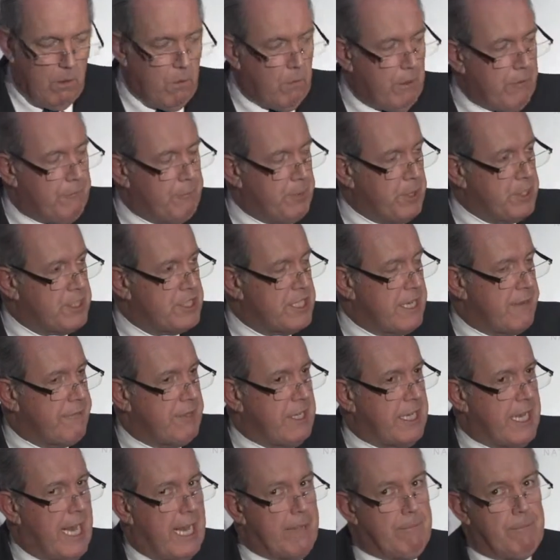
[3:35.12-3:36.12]
We've put
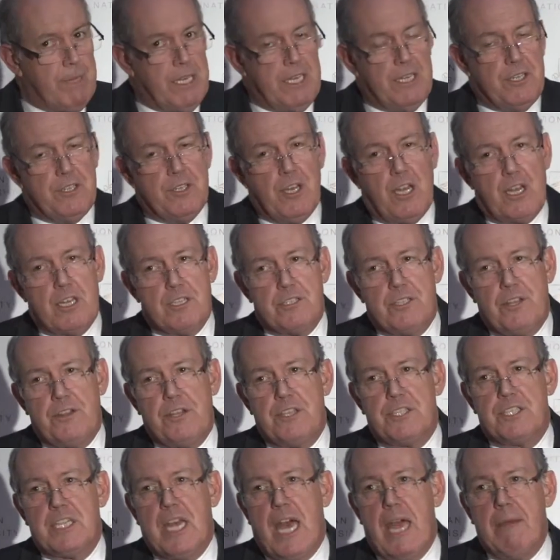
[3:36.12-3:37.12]
$78 million on
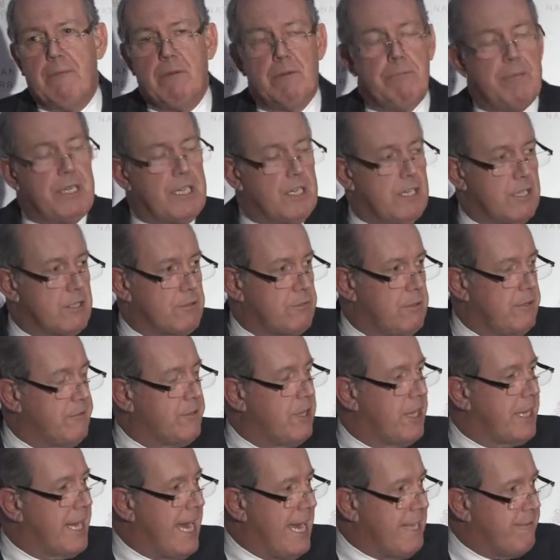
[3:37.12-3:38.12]
the table because we've
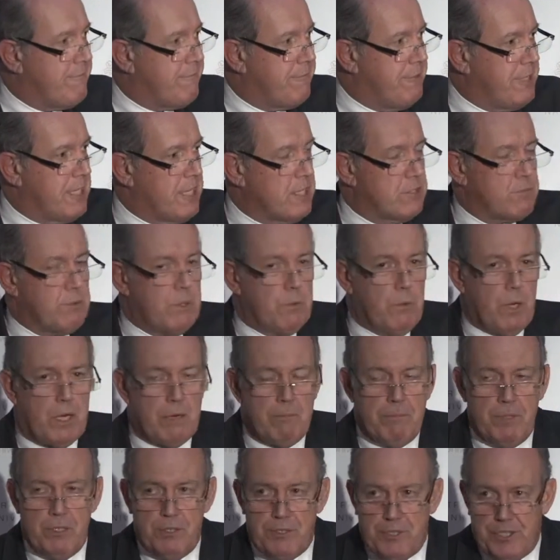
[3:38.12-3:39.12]
got 8 frigates we
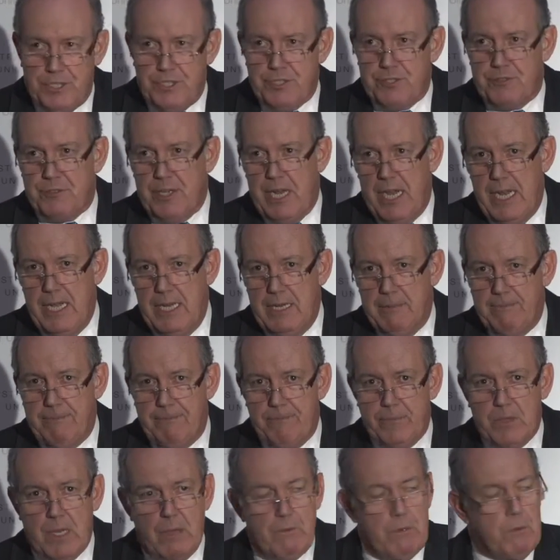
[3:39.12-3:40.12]
want to build in Australia.
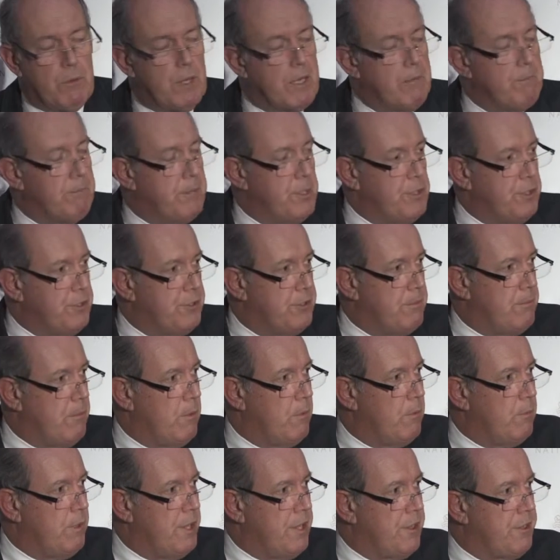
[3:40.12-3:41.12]
And we want to build
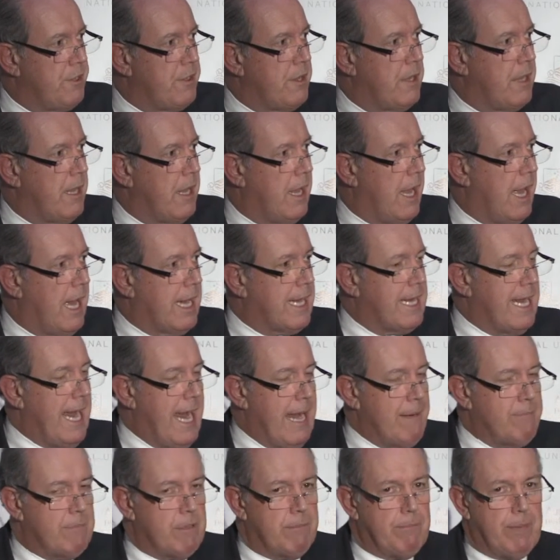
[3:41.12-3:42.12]
them with a
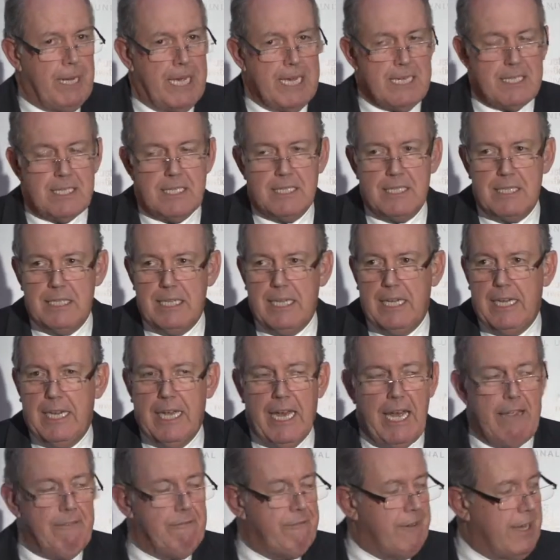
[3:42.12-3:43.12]
Canberra-based
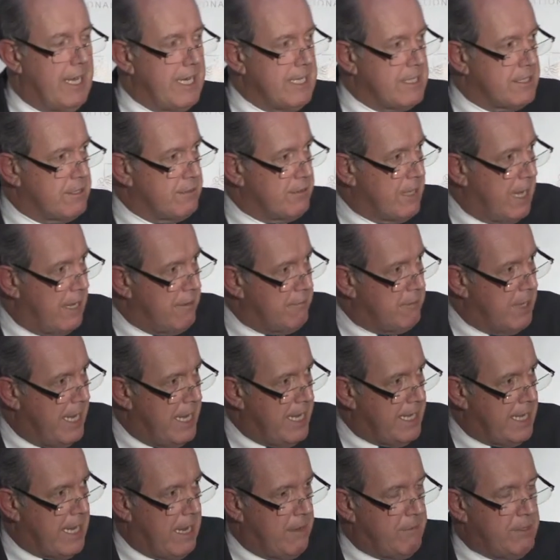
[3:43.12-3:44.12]
CEA phased array
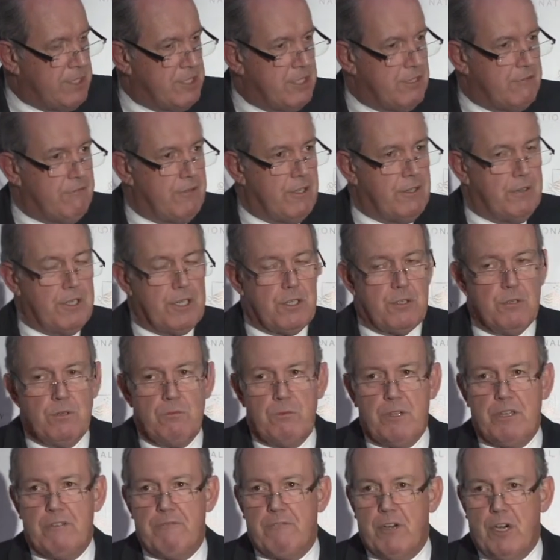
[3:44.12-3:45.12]
radar, which is very
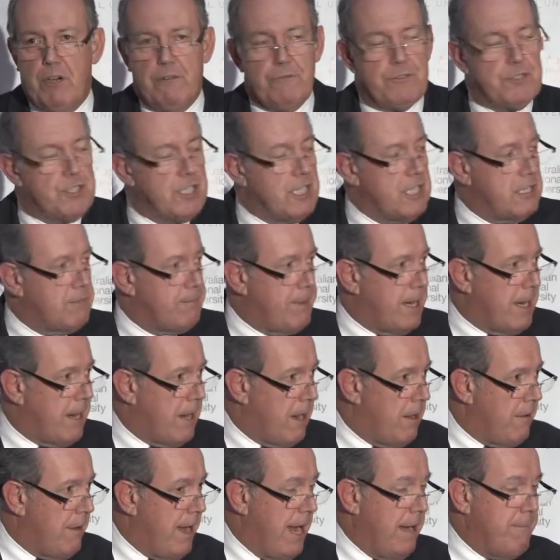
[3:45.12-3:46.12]
good with Evolved Sea
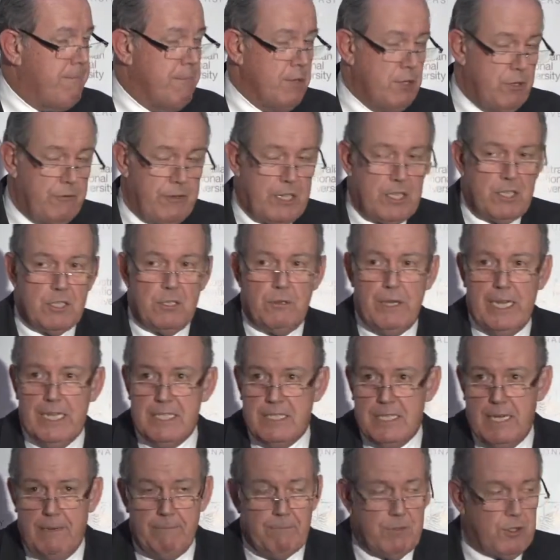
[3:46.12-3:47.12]
Sparrow, and moving to
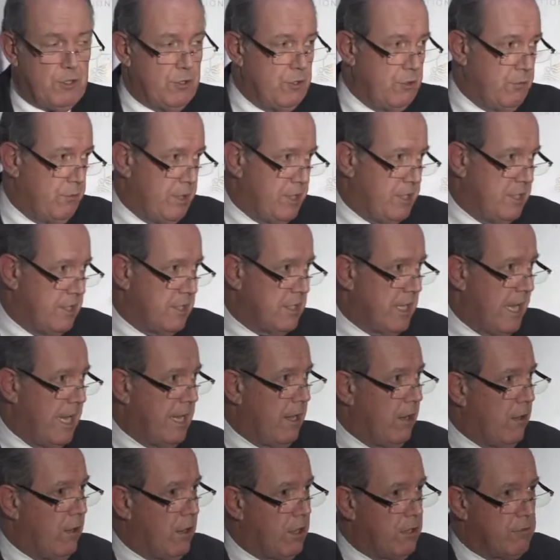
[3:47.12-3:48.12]
SM2, which is
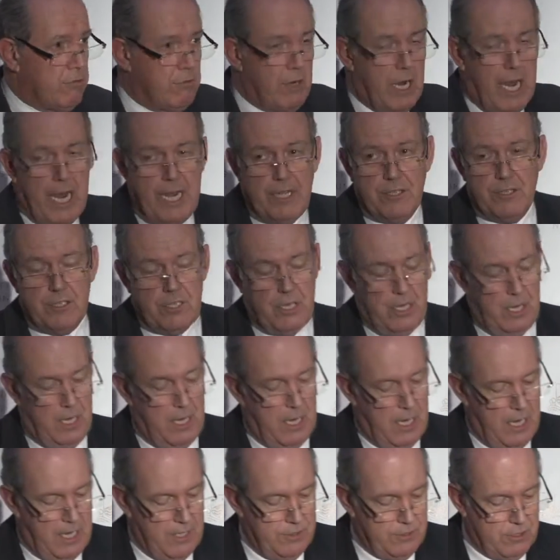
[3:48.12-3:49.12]
a longer range
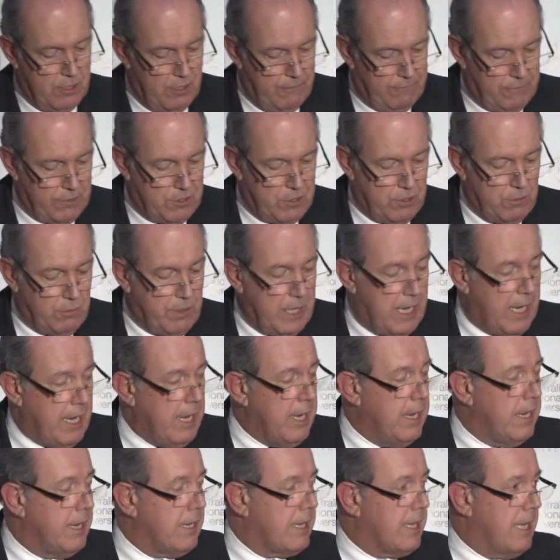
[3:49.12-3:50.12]

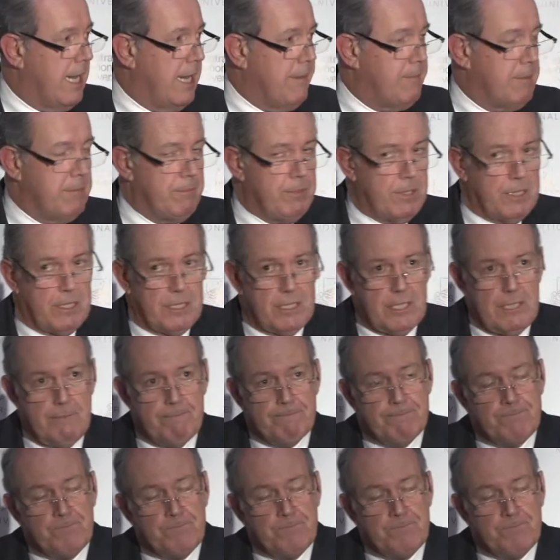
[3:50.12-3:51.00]
surface-to-air capability,